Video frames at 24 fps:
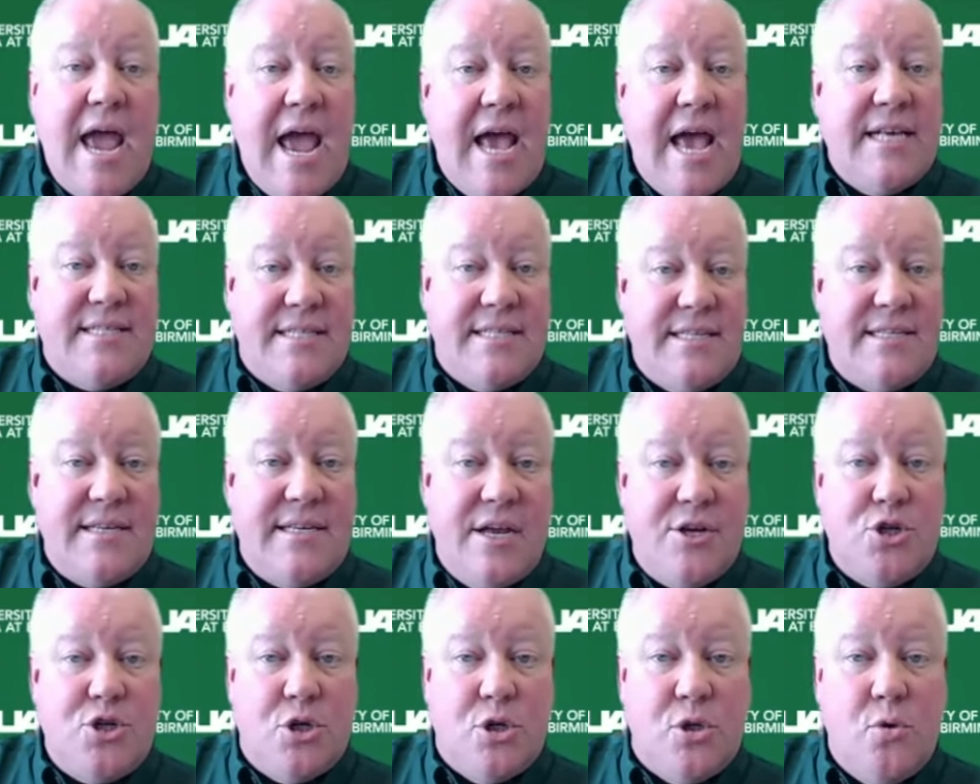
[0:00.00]
as
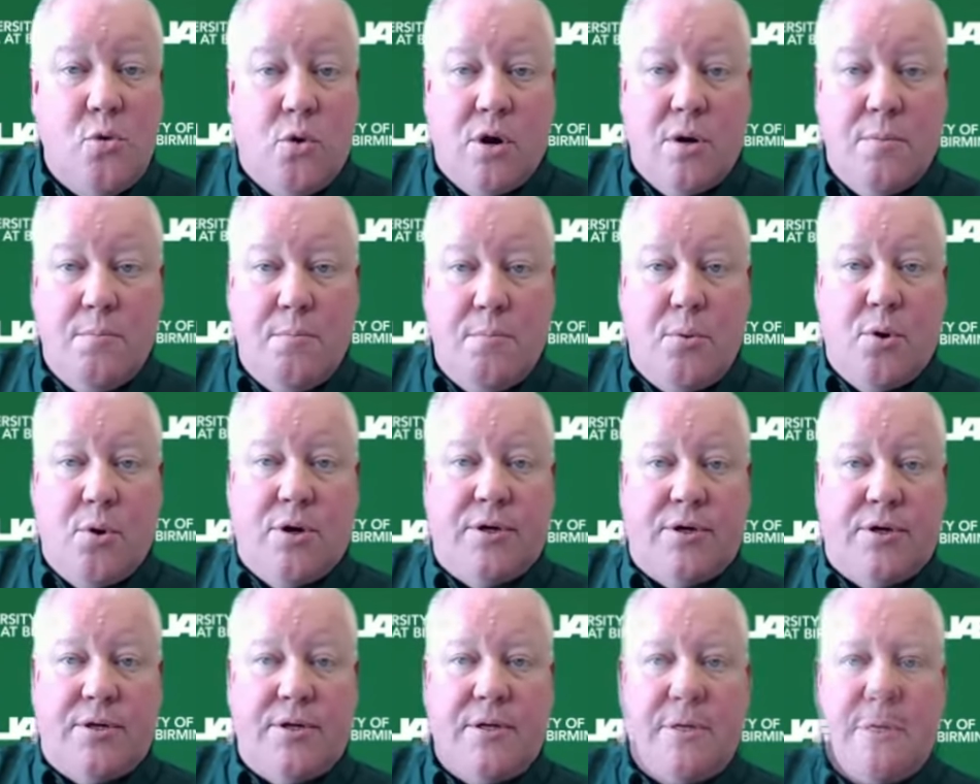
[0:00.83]
essential or
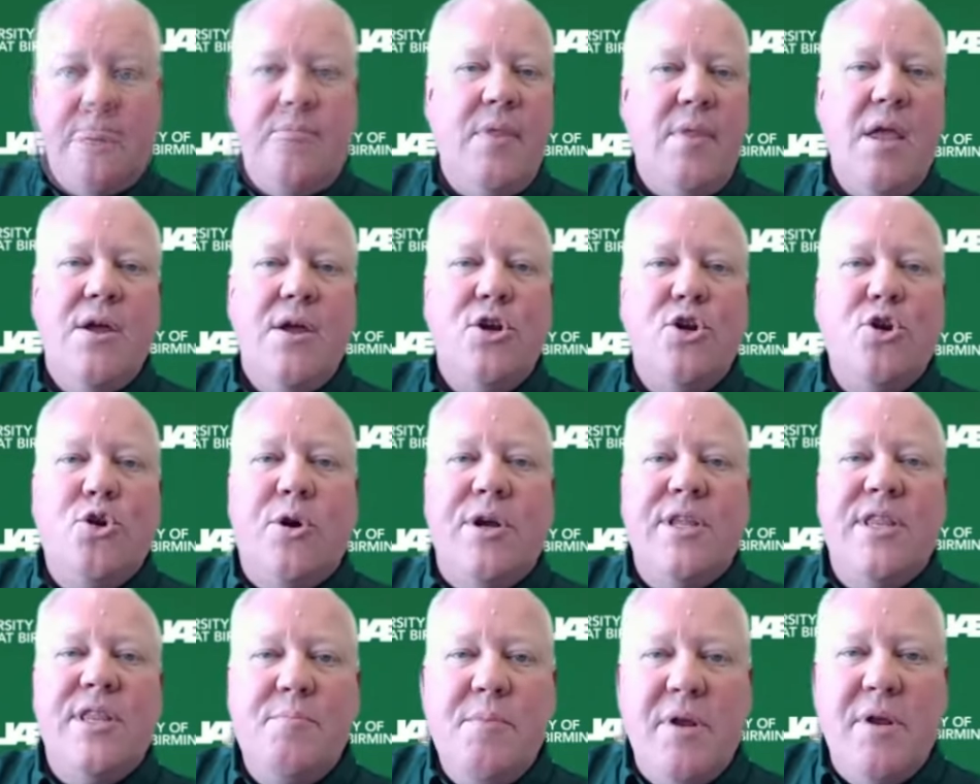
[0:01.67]
important.
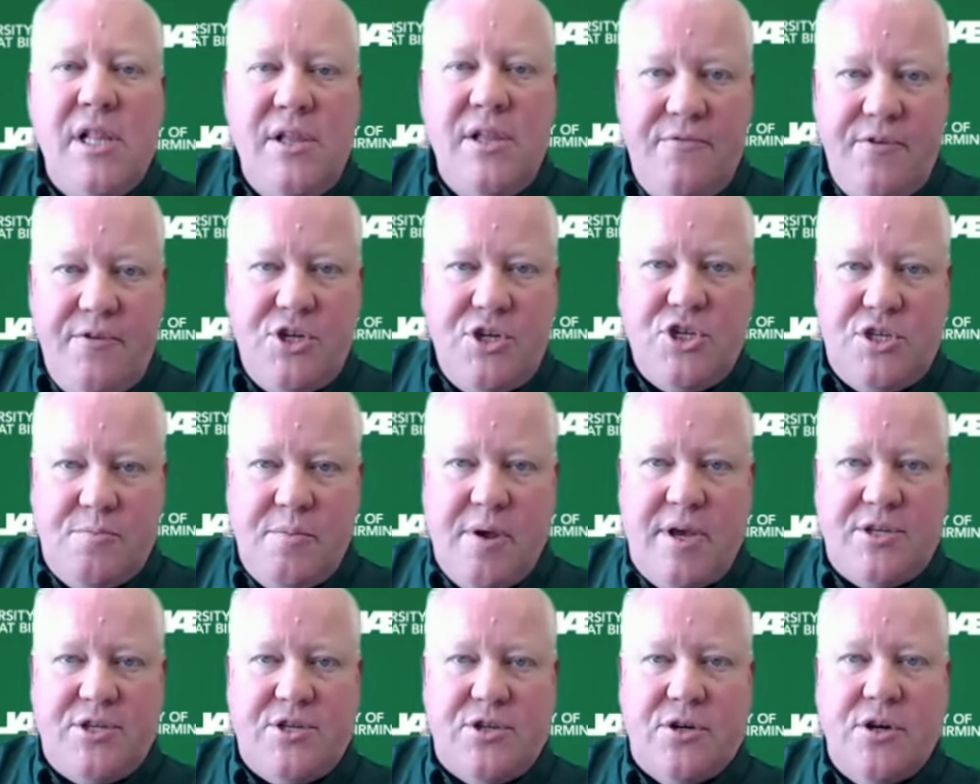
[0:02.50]
During the middle of each
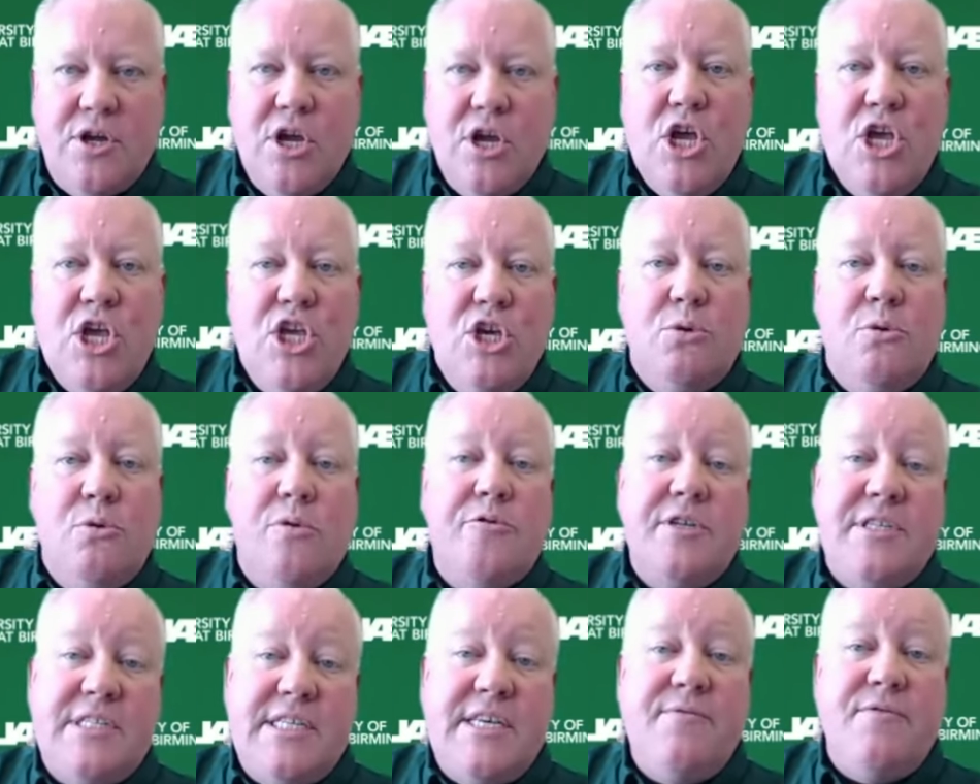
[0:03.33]
semester, you will
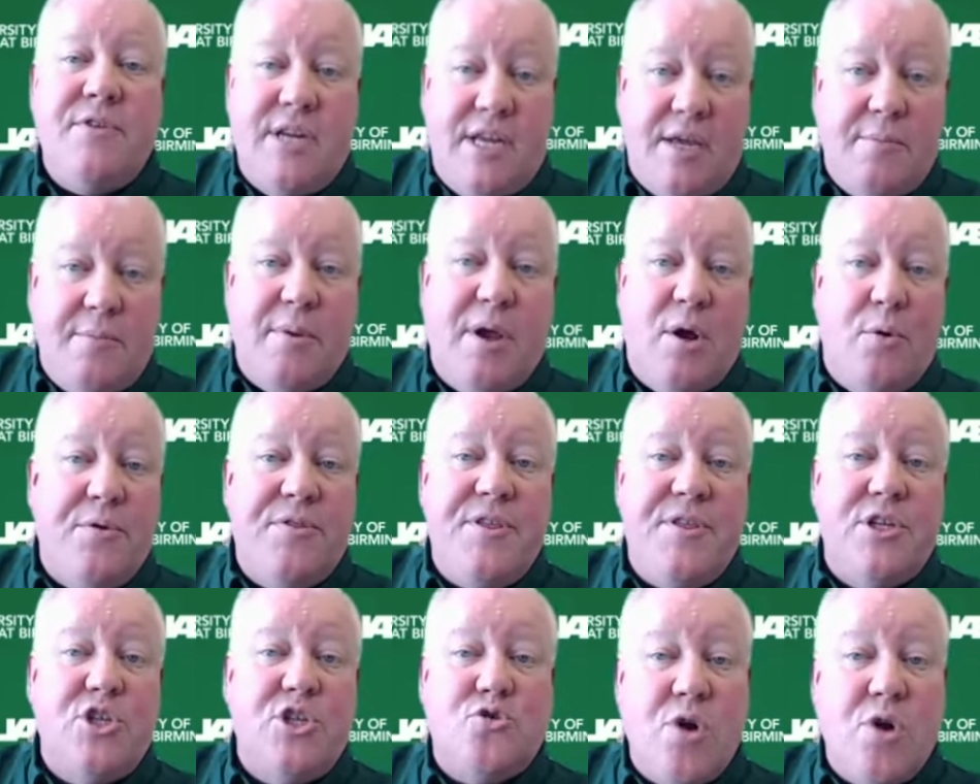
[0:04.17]
receive an email with
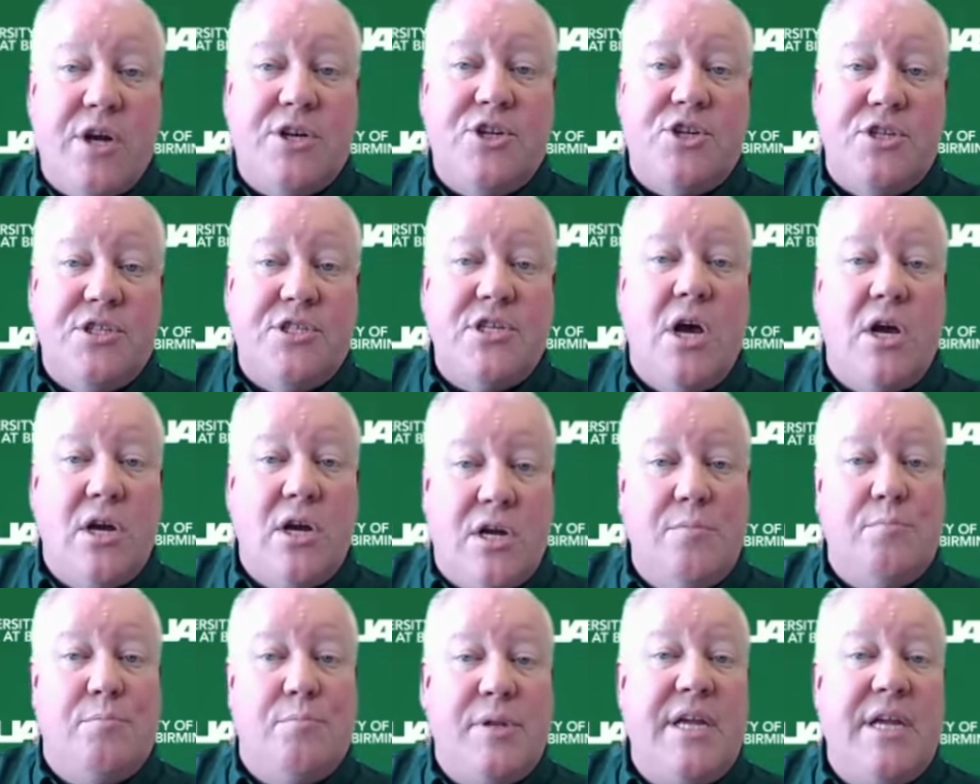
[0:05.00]
instructions on
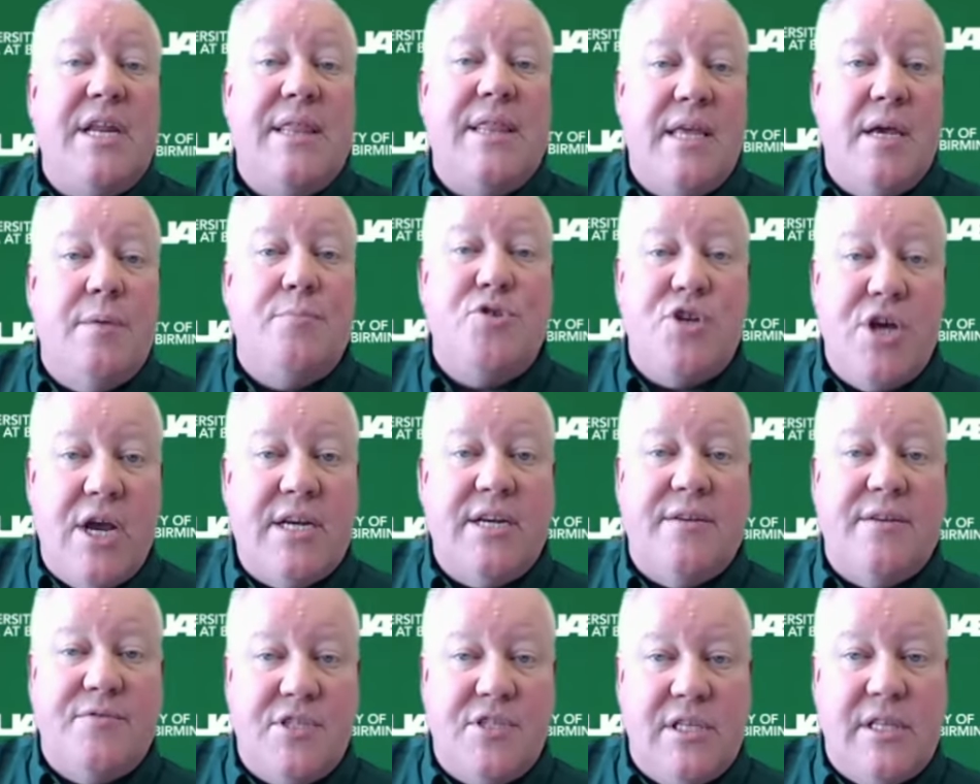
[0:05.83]
completing the
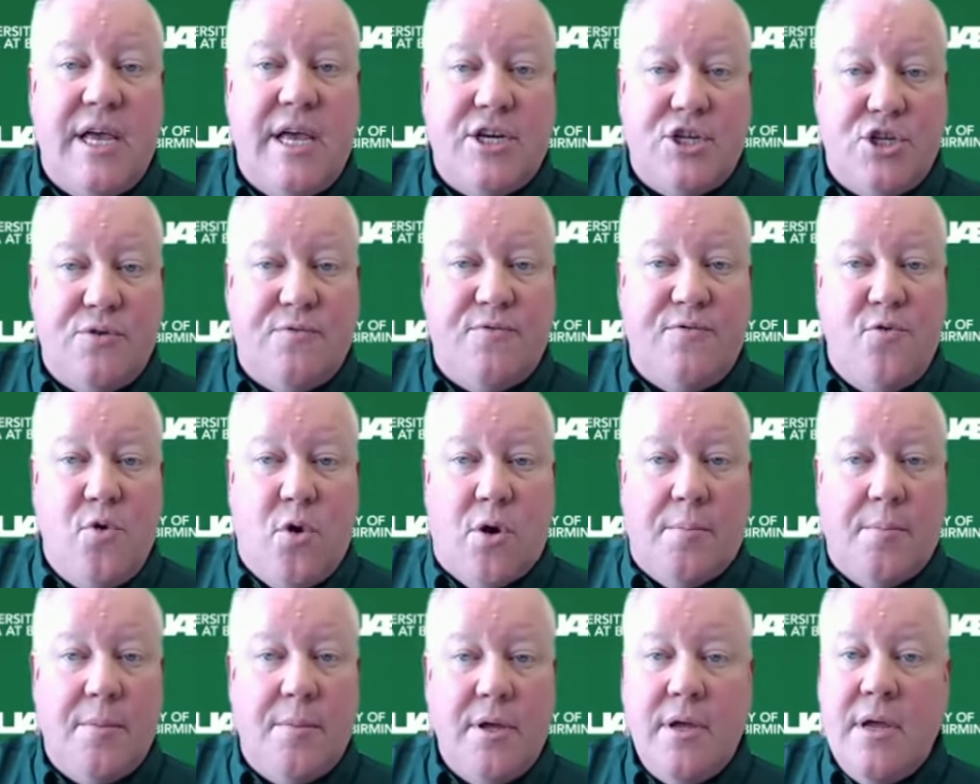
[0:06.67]
objective selection
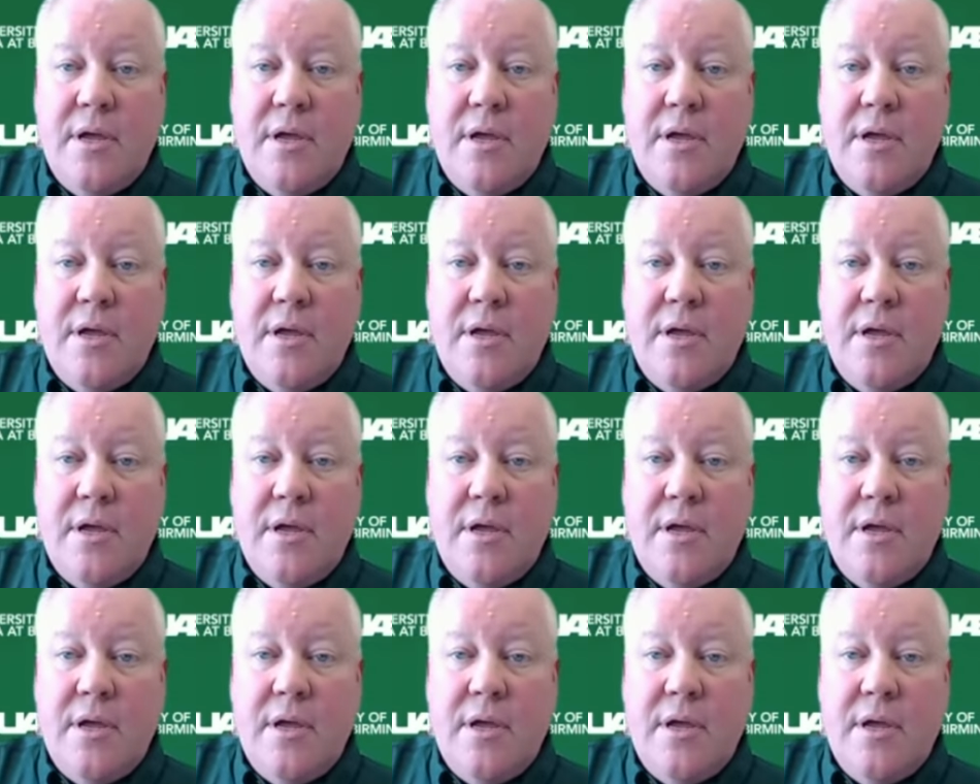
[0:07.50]
form.